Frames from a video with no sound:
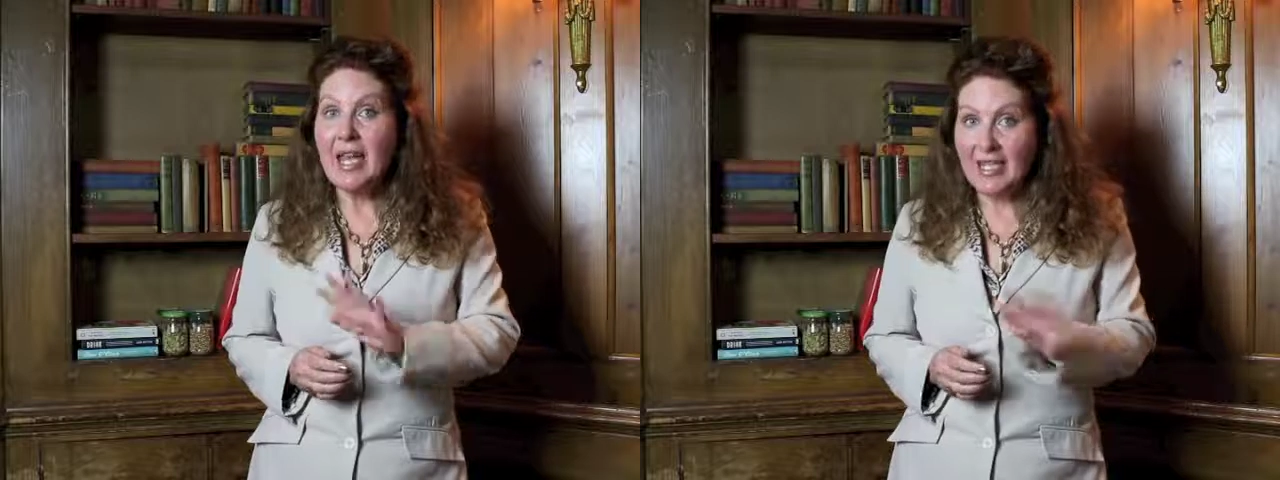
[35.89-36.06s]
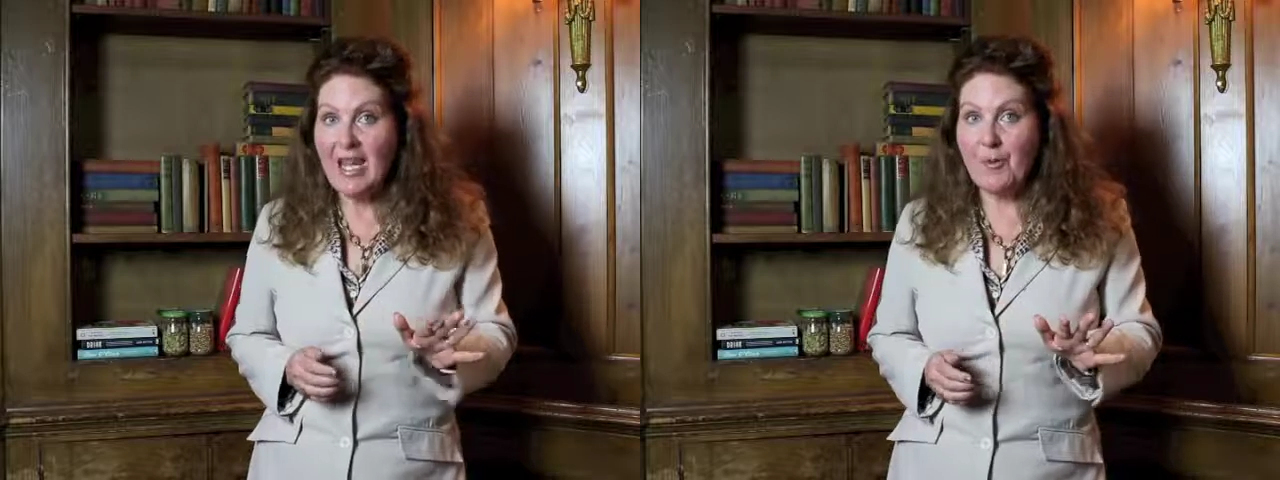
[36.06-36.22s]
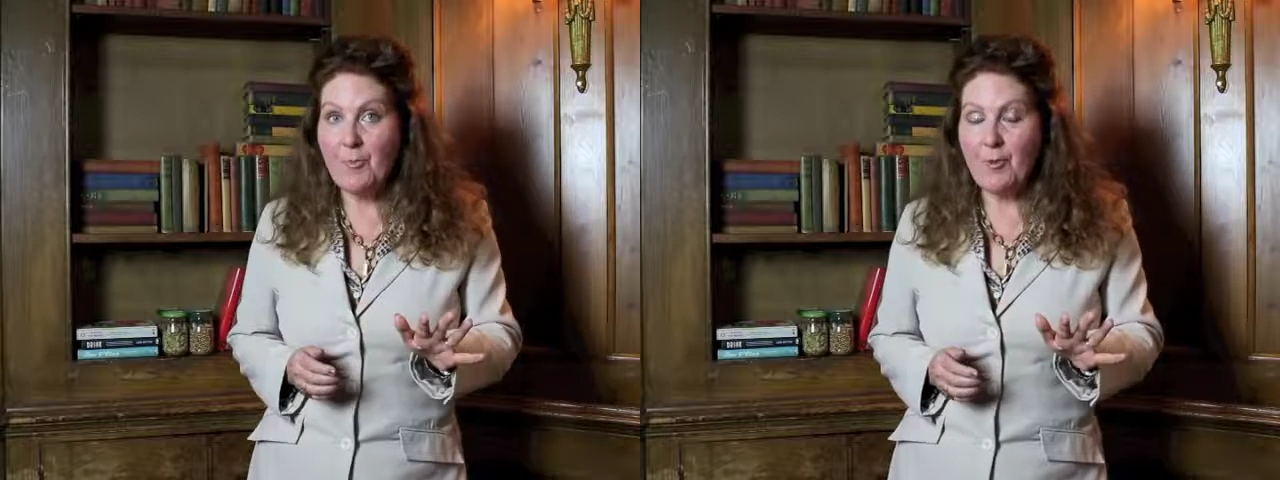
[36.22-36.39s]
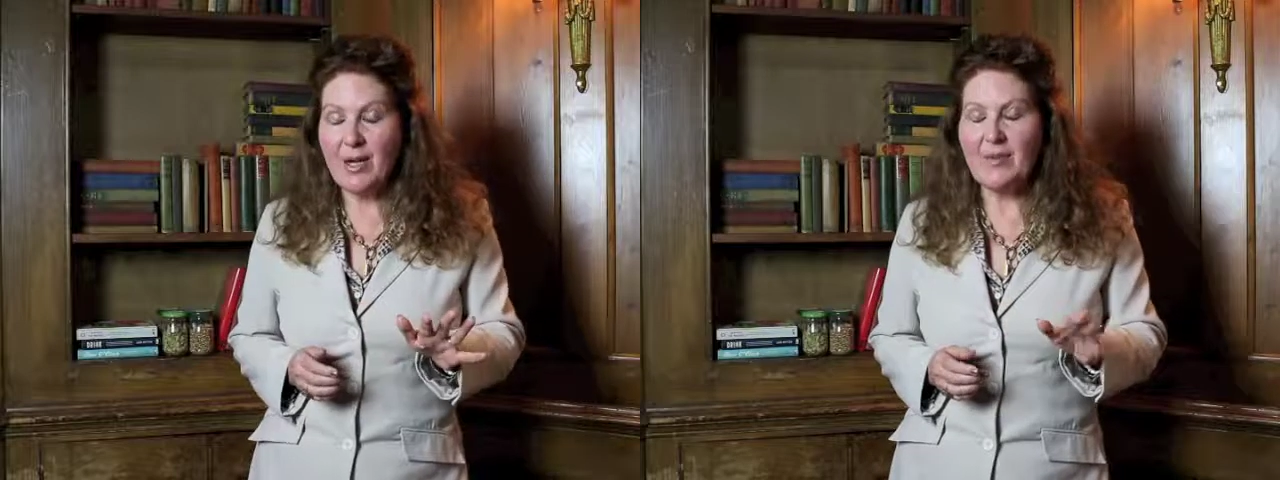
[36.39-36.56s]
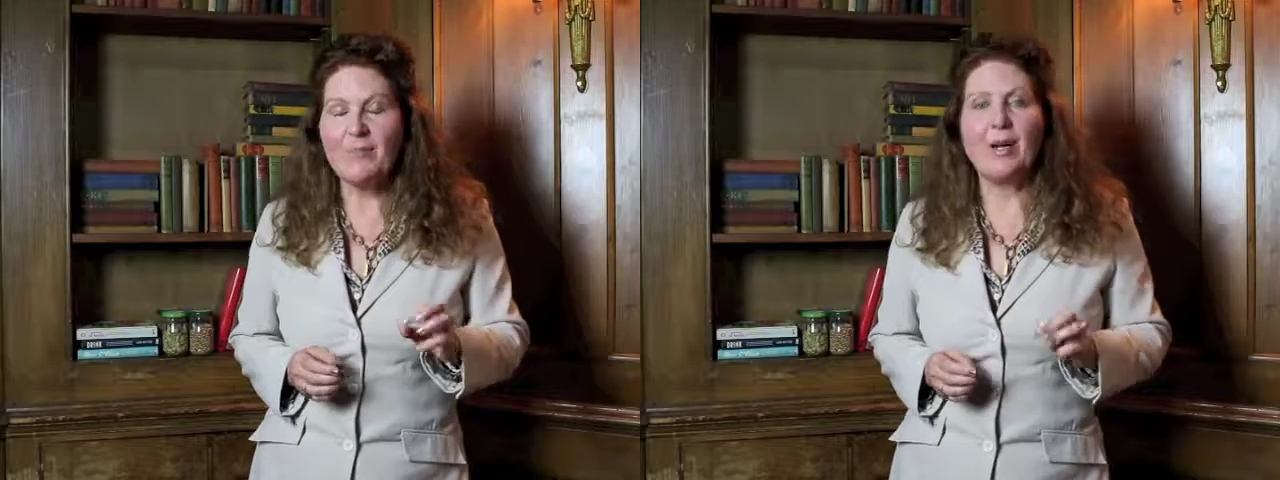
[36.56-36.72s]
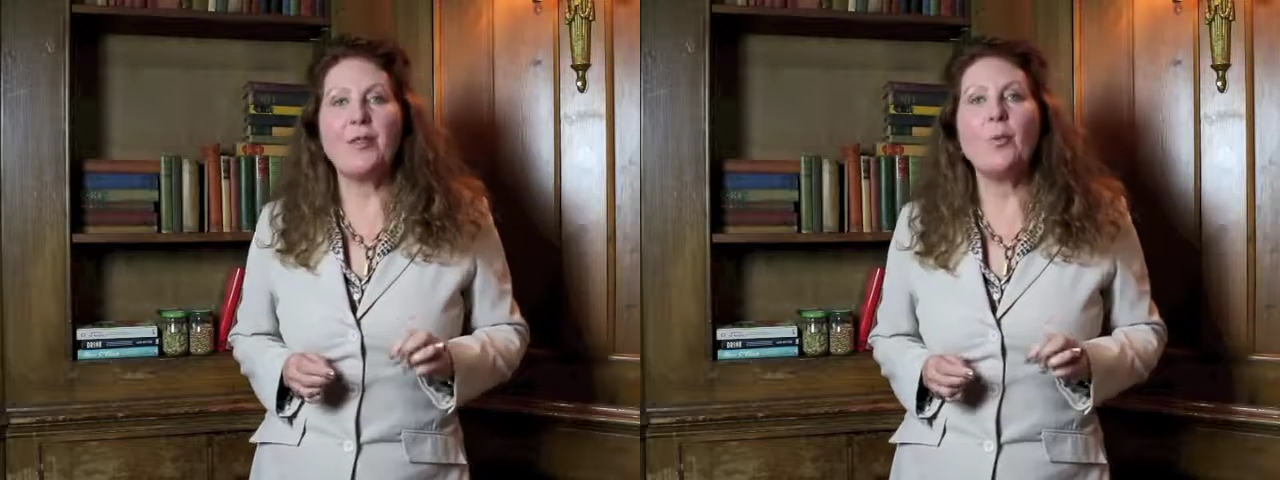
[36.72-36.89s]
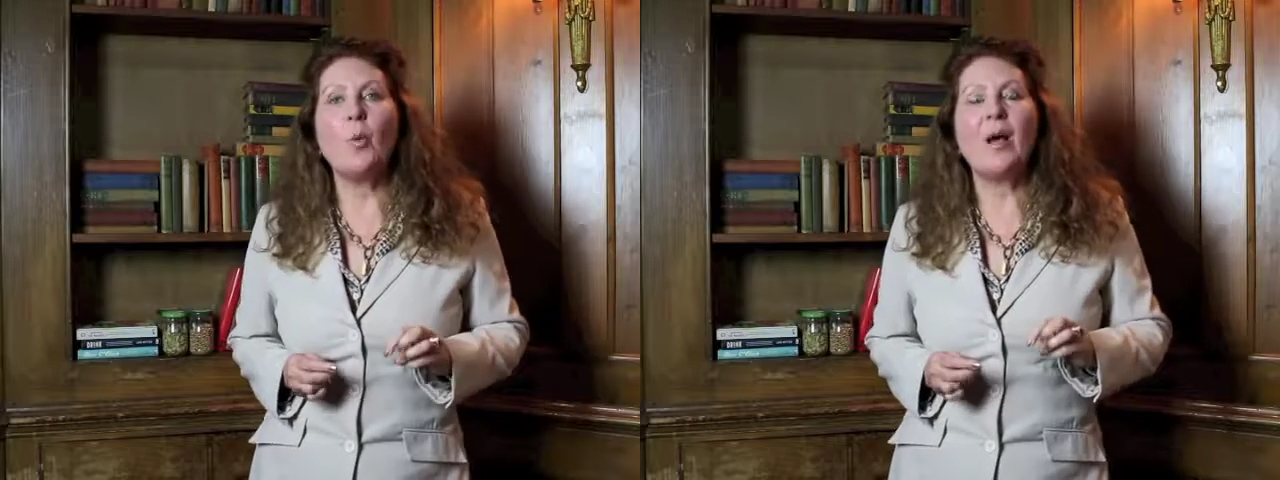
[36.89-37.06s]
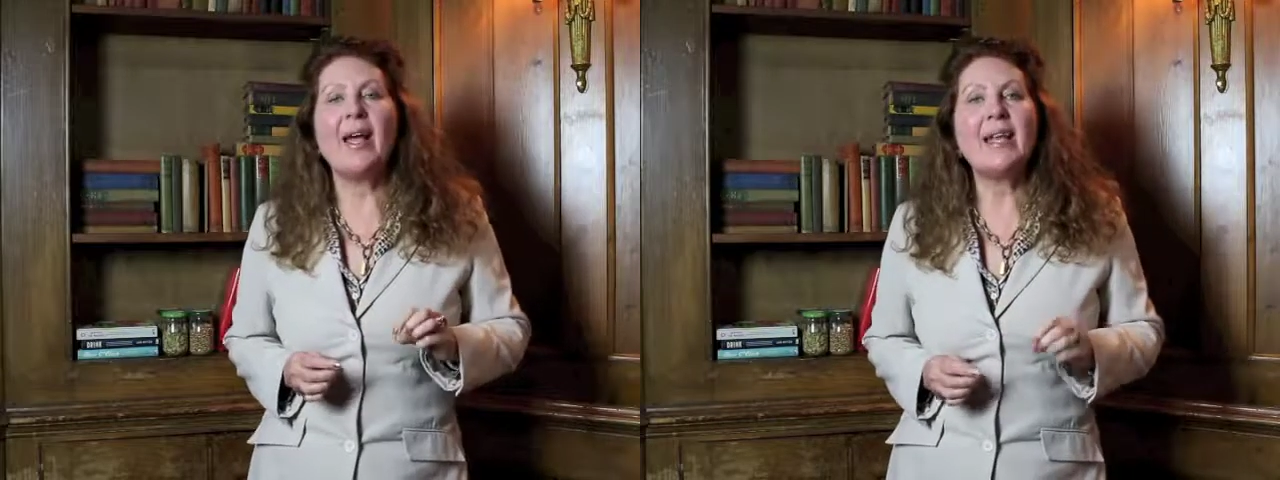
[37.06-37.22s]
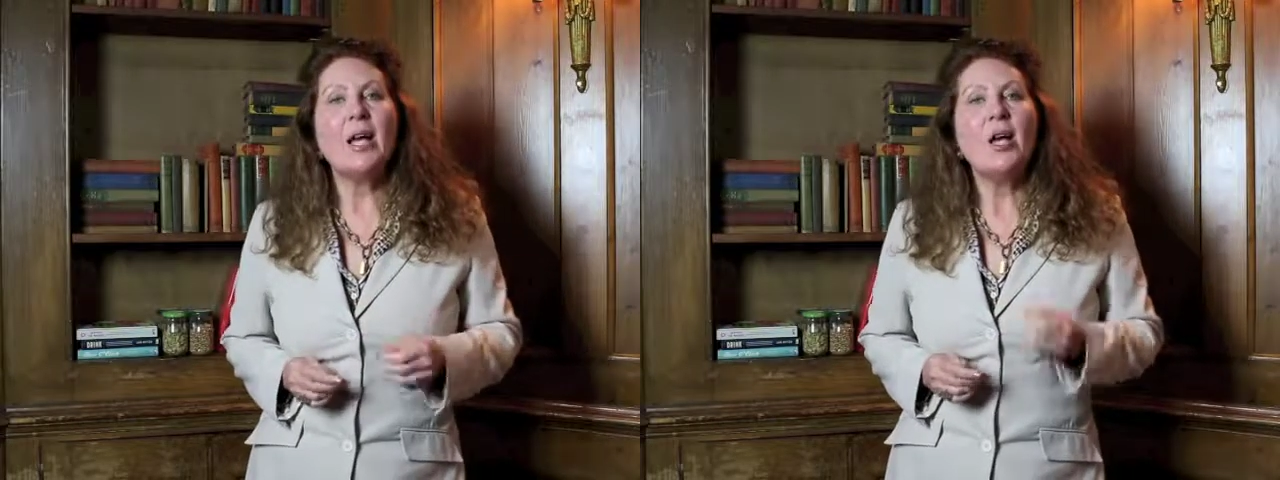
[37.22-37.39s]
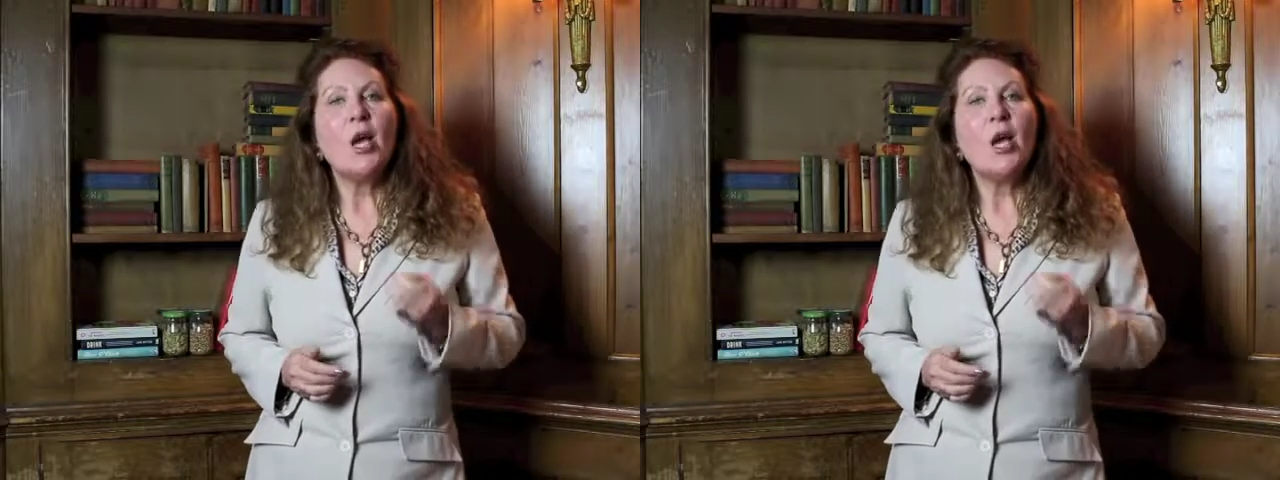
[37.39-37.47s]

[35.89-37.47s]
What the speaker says: never Britain by the way,